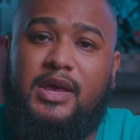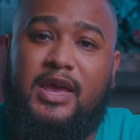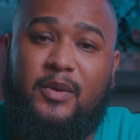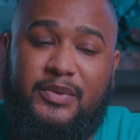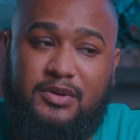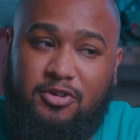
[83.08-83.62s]

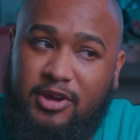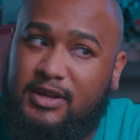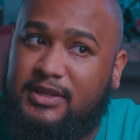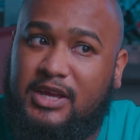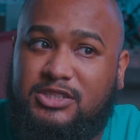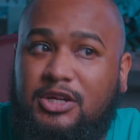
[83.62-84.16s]
And when you crank
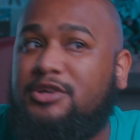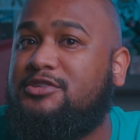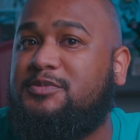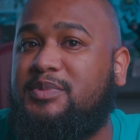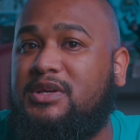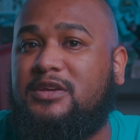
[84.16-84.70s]
that shutter
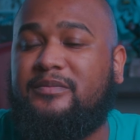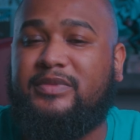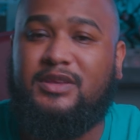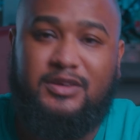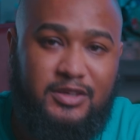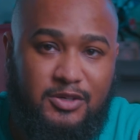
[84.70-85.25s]
speed,
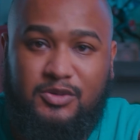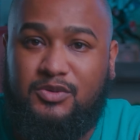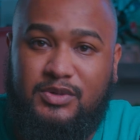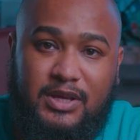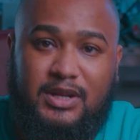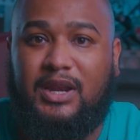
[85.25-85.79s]
you
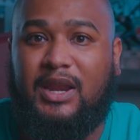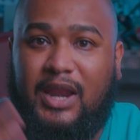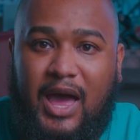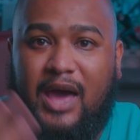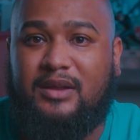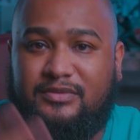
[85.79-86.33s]
get a
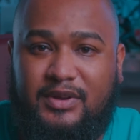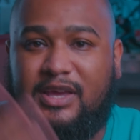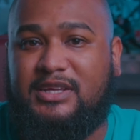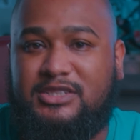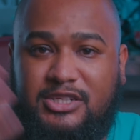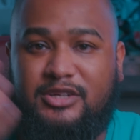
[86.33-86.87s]
lot of
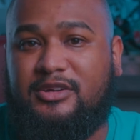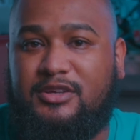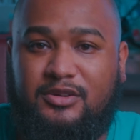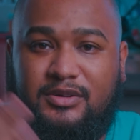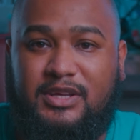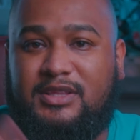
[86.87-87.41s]
like jitter. You
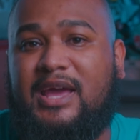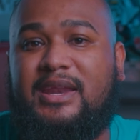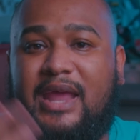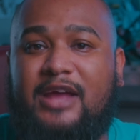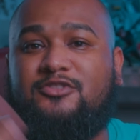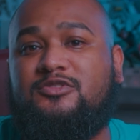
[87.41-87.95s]
don't get that
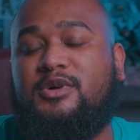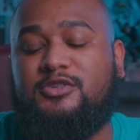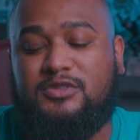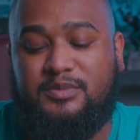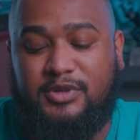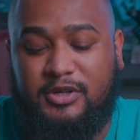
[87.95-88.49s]
natural
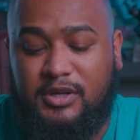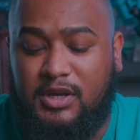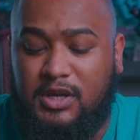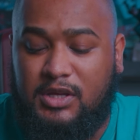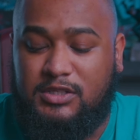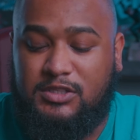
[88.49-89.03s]
motion blur.
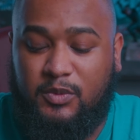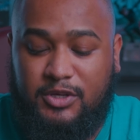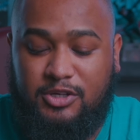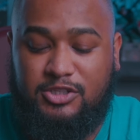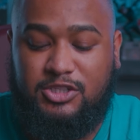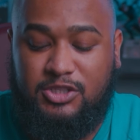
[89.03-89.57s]
So when
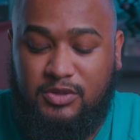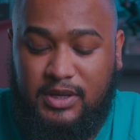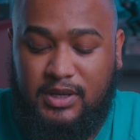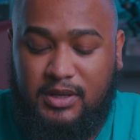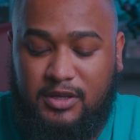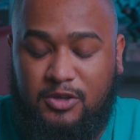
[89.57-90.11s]
you're
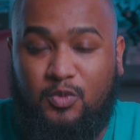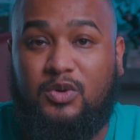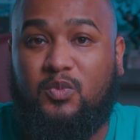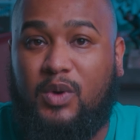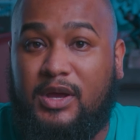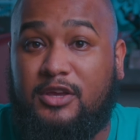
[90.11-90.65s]
shooting, you
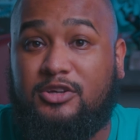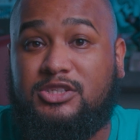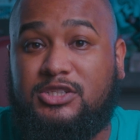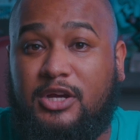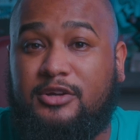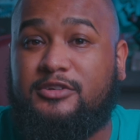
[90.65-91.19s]
would want your
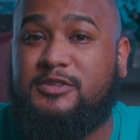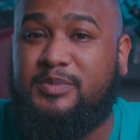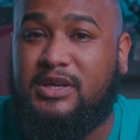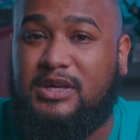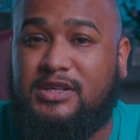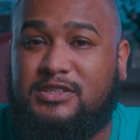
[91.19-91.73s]
shutter
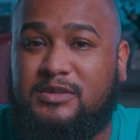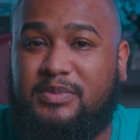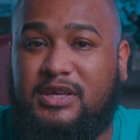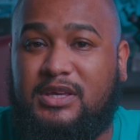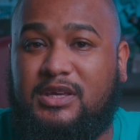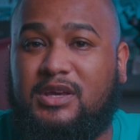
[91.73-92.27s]
speed to
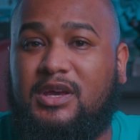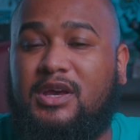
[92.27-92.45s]
be